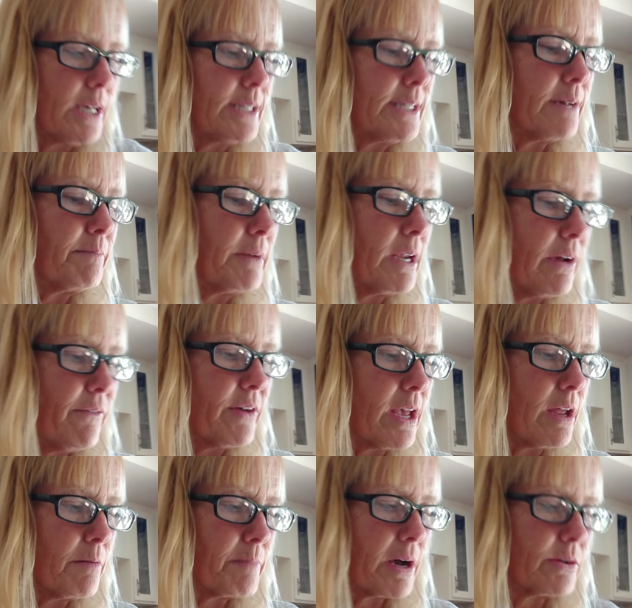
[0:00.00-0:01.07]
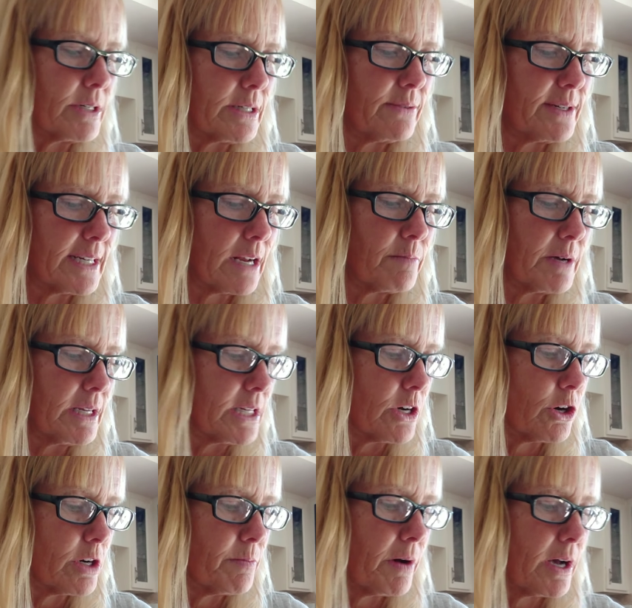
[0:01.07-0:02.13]
Significant amounts of sediments
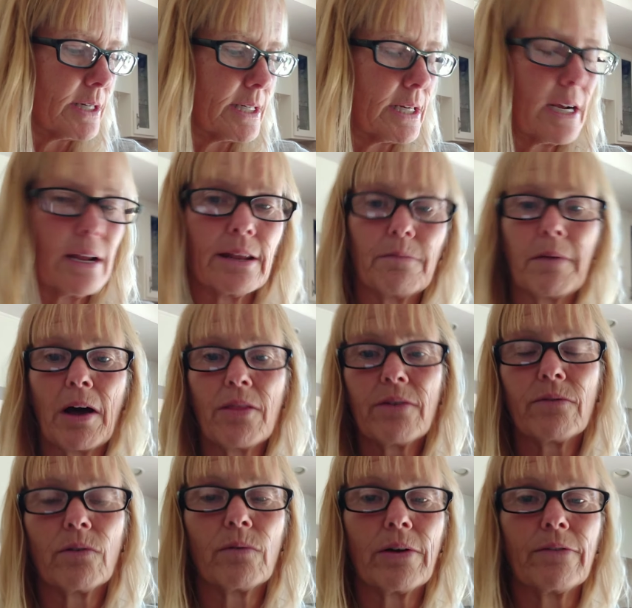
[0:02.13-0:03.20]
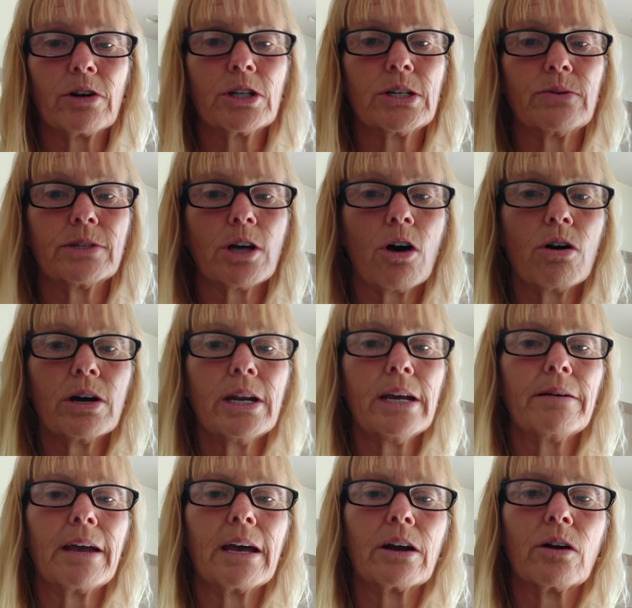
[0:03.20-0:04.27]
are deposited at the mouth of a river, so it's all
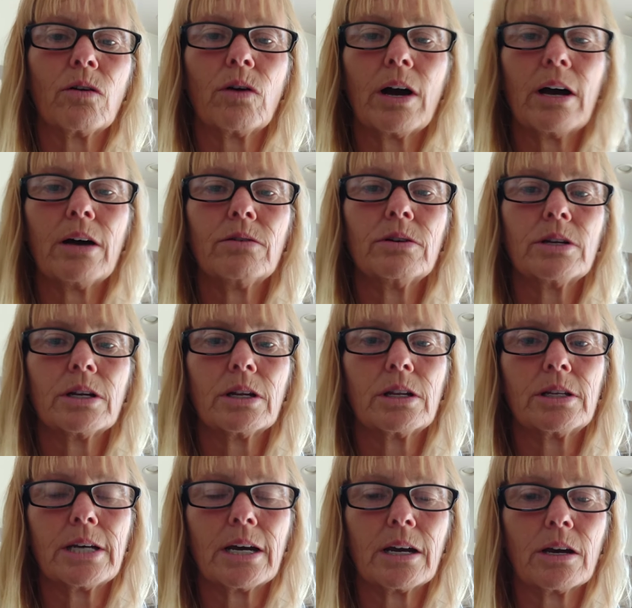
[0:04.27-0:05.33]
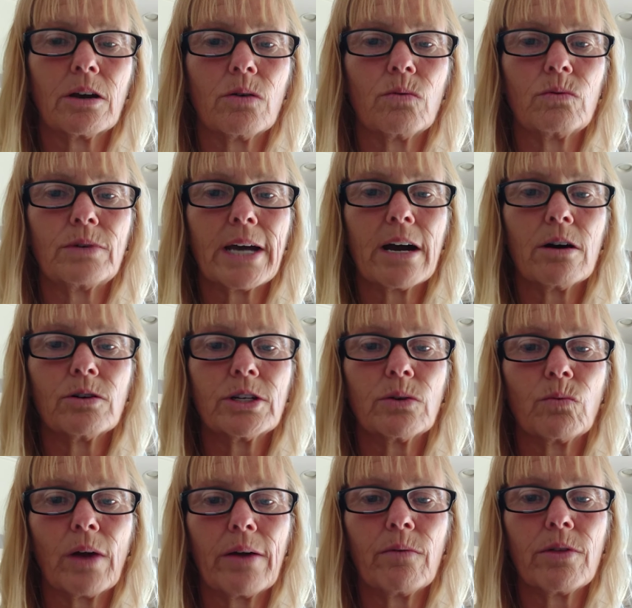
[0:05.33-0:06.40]
going to go down to
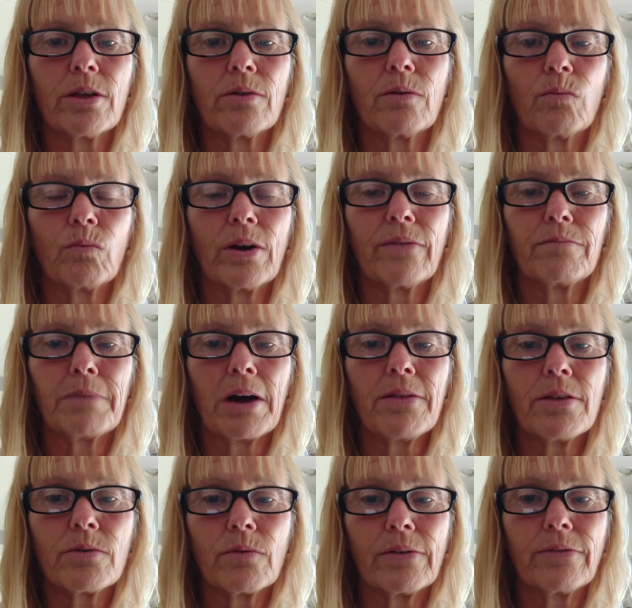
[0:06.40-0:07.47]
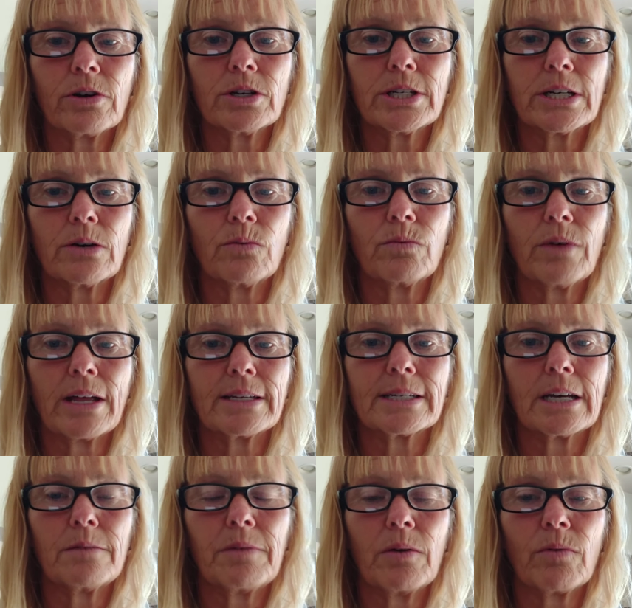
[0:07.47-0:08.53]
right where the mouth of the river, so that's
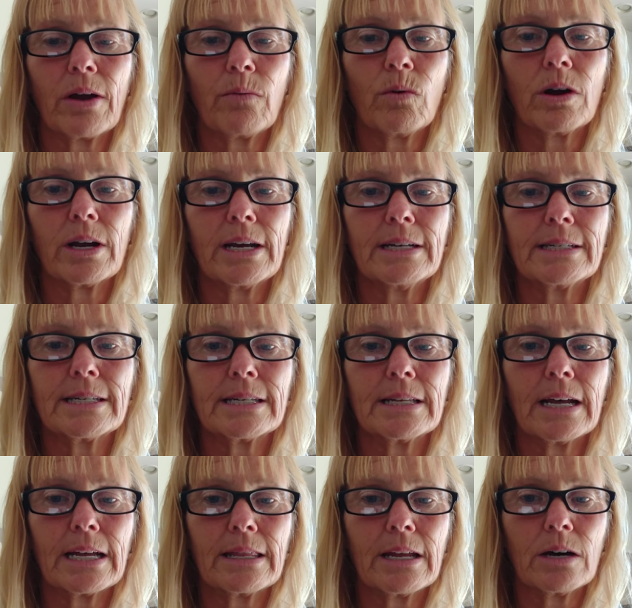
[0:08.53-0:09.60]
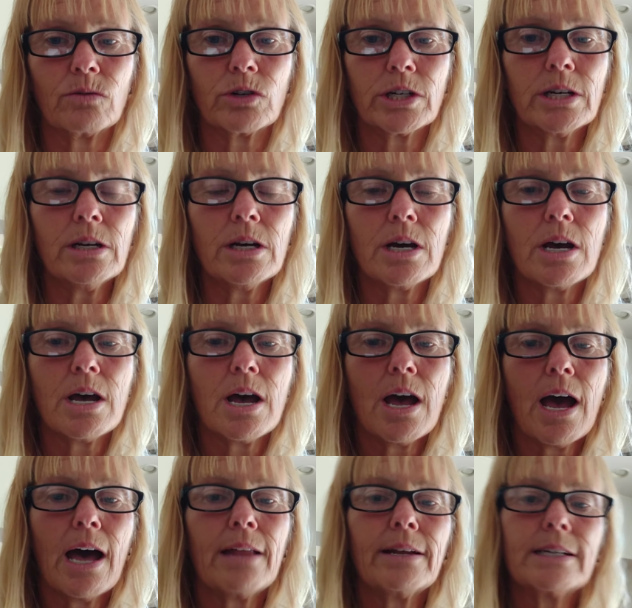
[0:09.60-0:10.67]
going to be right where it hits like the ocean,
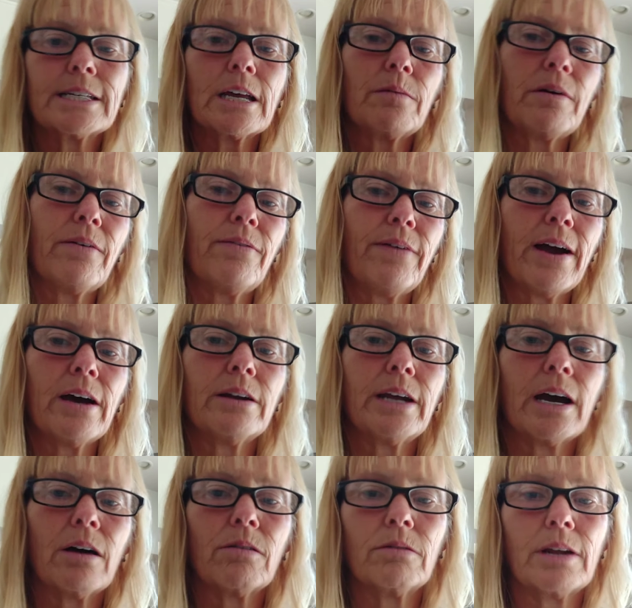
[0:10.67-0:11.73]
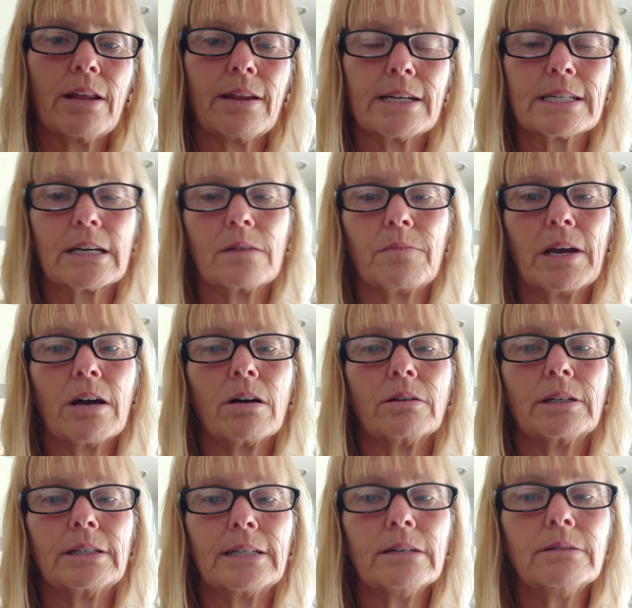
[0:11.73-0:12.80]
and that's going to be fanned out, and that's going to be
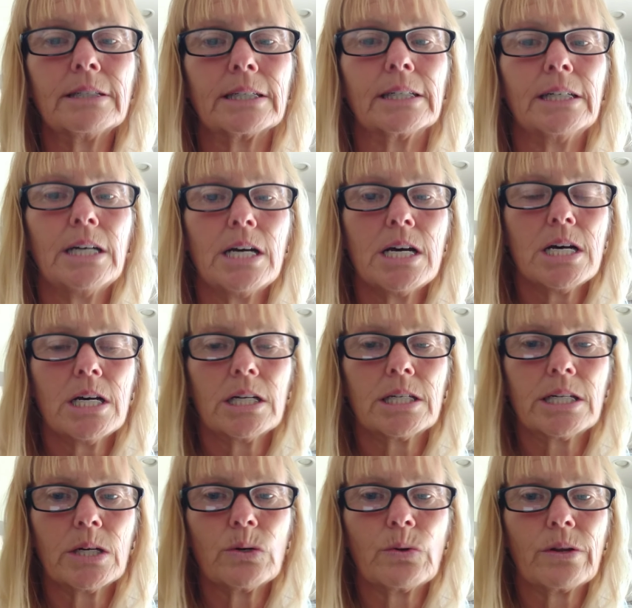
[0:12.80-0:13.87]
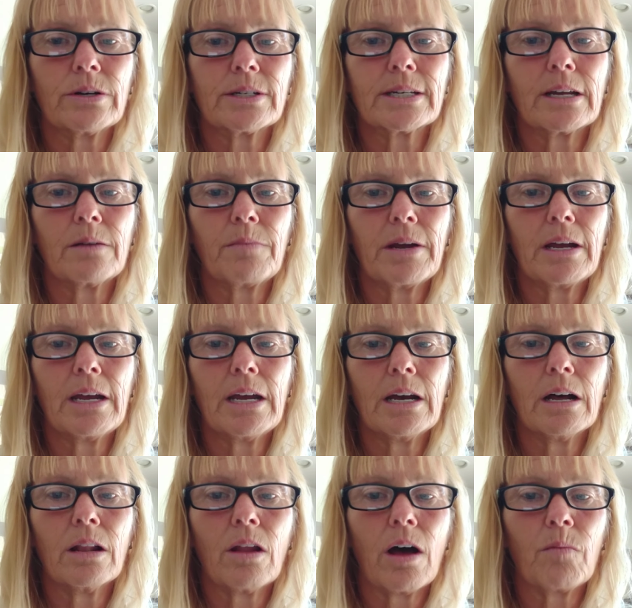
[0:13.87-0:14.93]
called a delta. So there's going to be
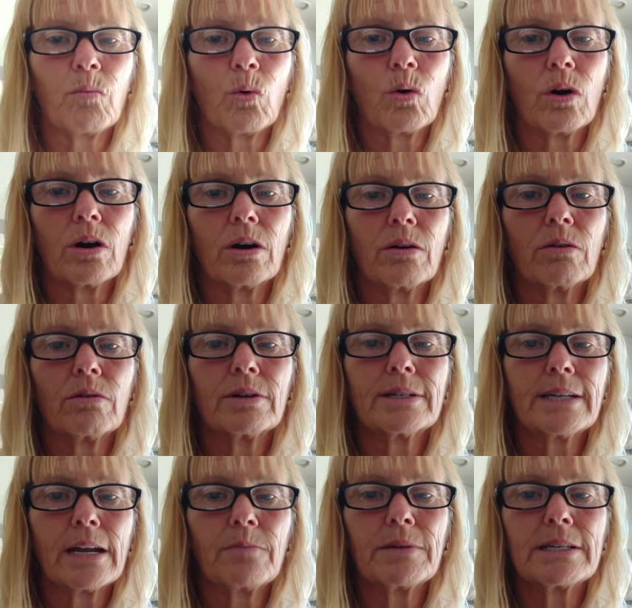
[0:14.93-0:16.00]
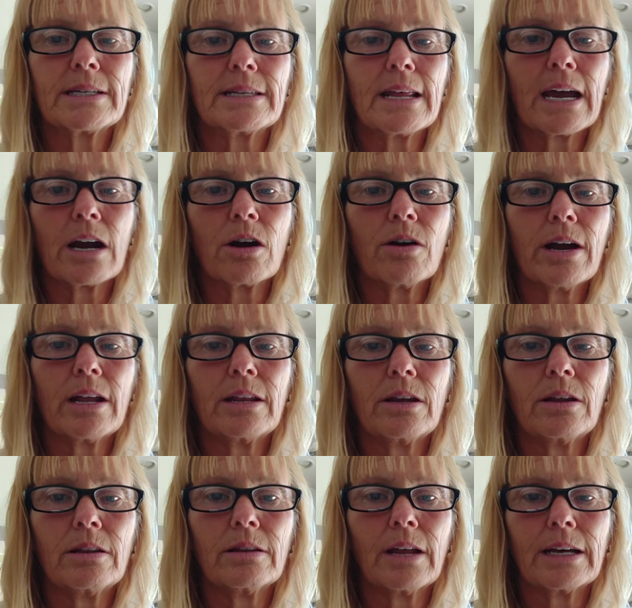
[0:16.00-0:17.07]
a lot more sediments there,
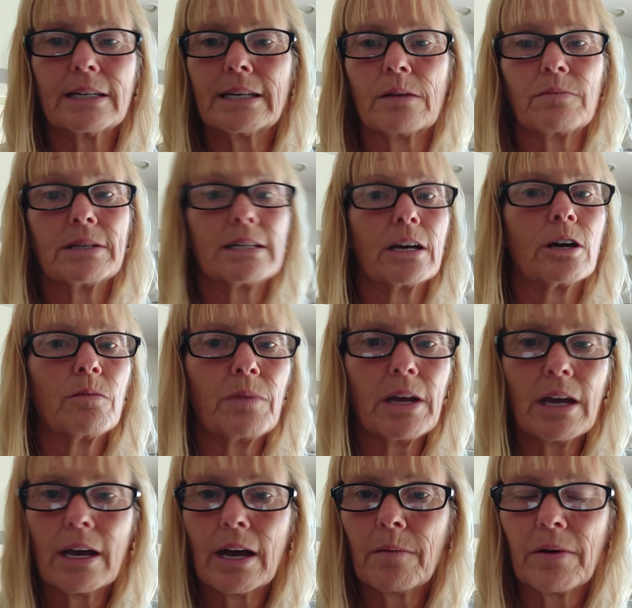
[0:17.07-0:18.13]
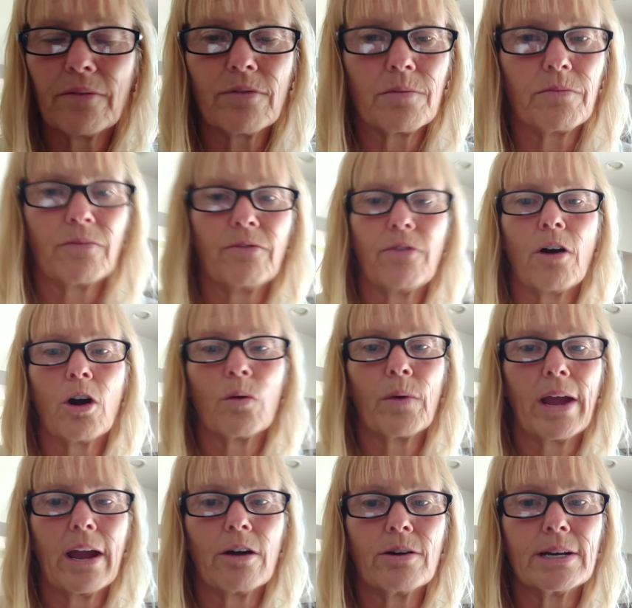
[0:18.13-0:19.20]
and like sediments that could be coming from
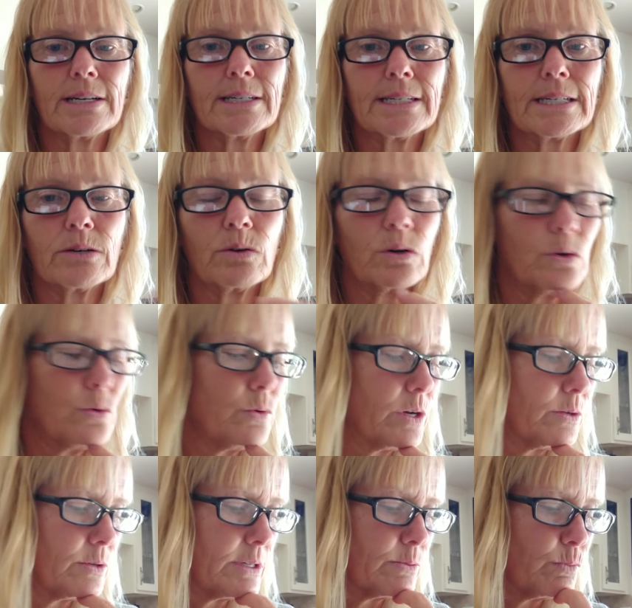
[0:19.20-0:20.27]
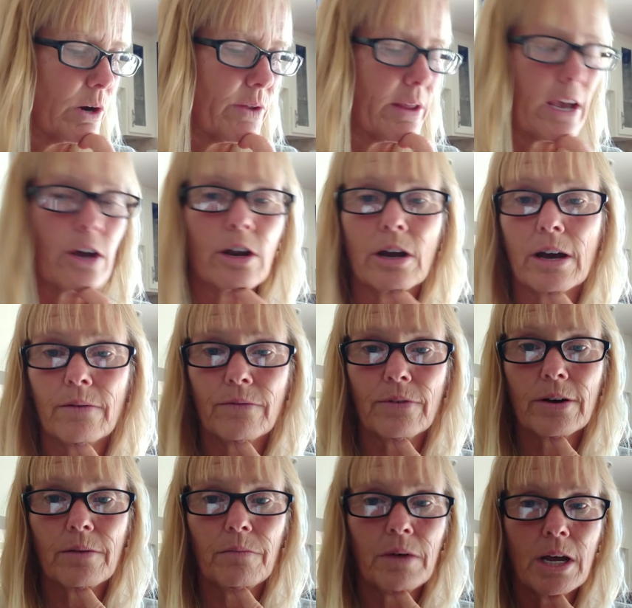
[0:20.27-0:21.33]
faraway areas, so who knows where they could have come
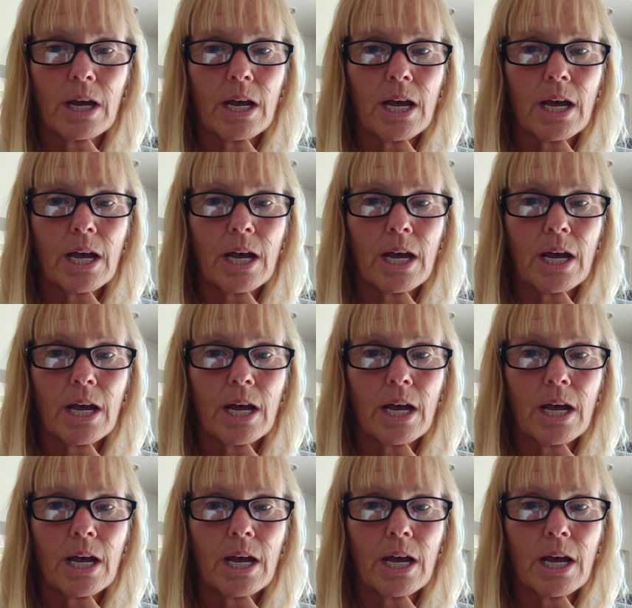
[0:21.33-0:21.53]
from.